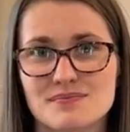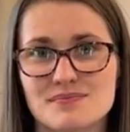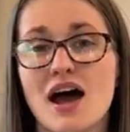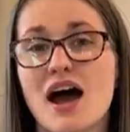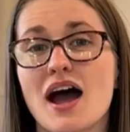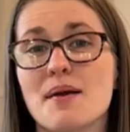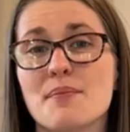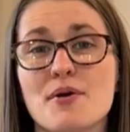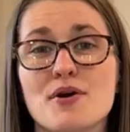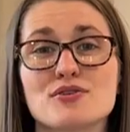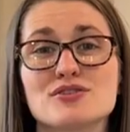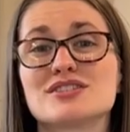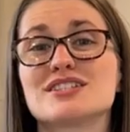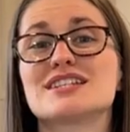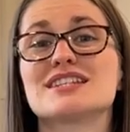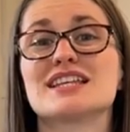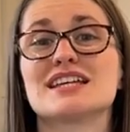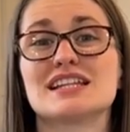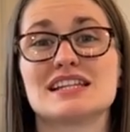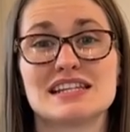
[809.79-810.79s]
I posted
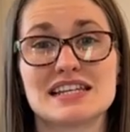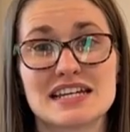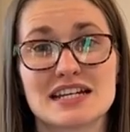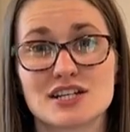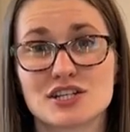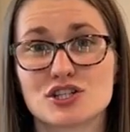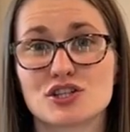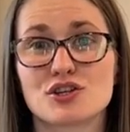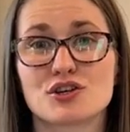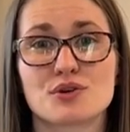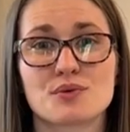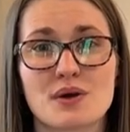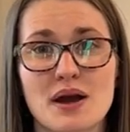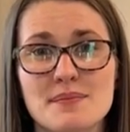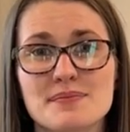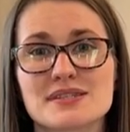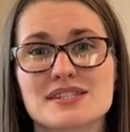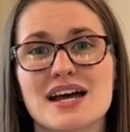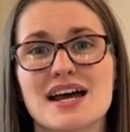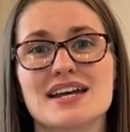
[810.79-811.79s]
the link to their
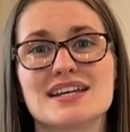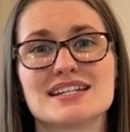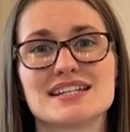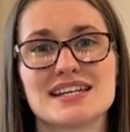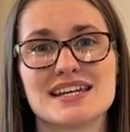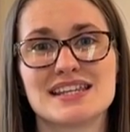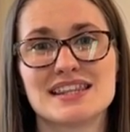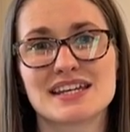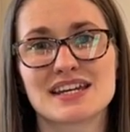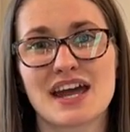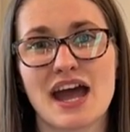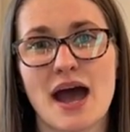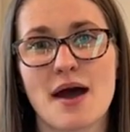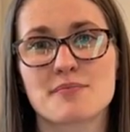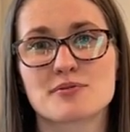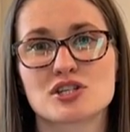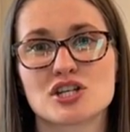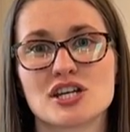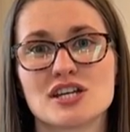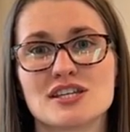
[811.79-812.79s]
website in the
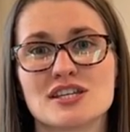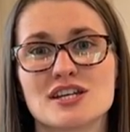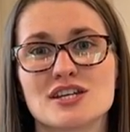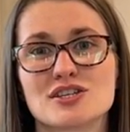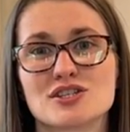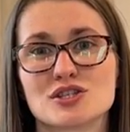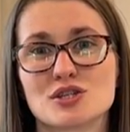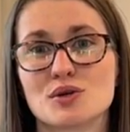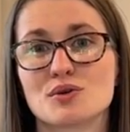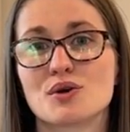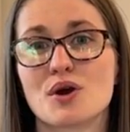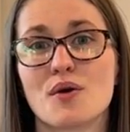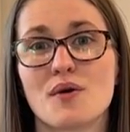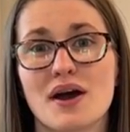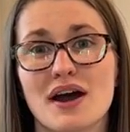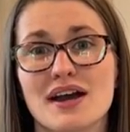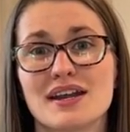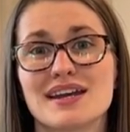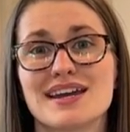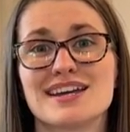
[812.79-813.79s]
caption, so go
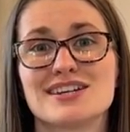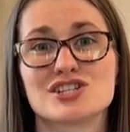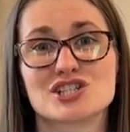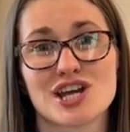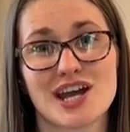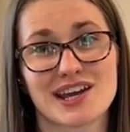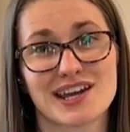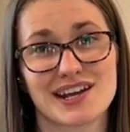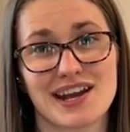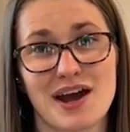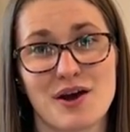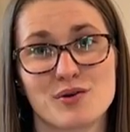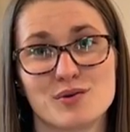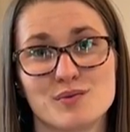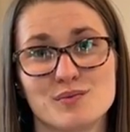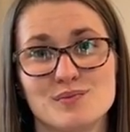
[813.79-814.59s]
ahead and check it out.